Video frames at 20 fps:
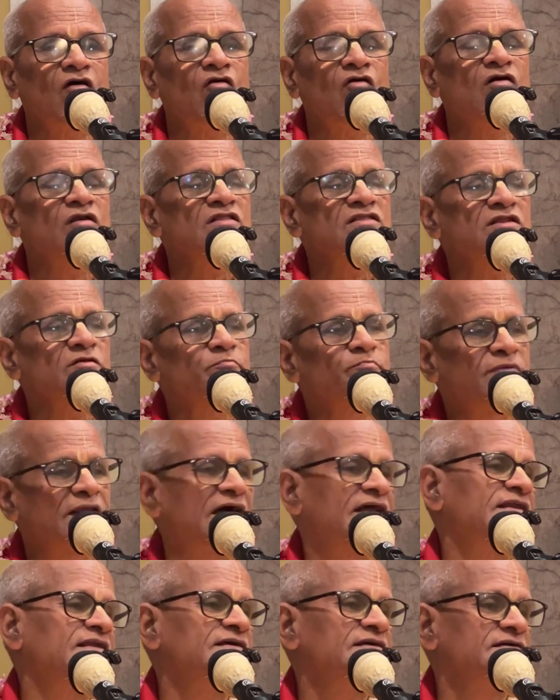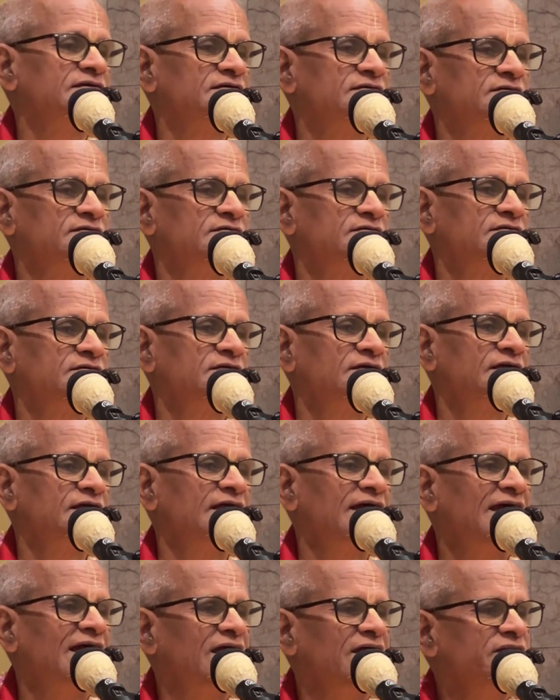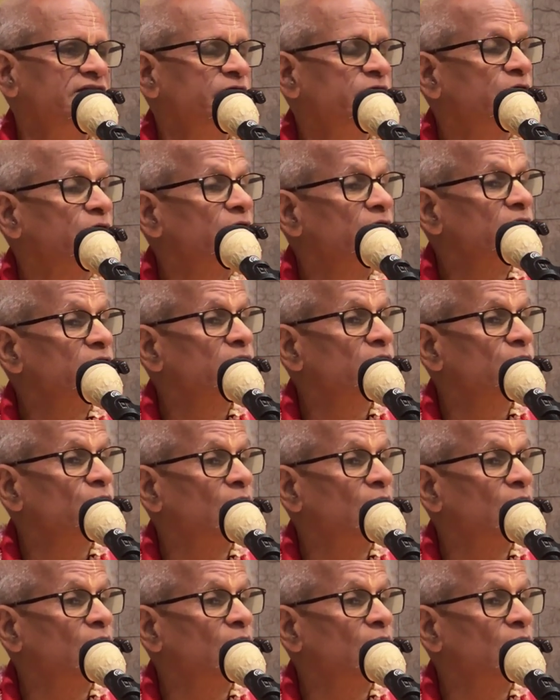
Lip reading: all the planning, the whole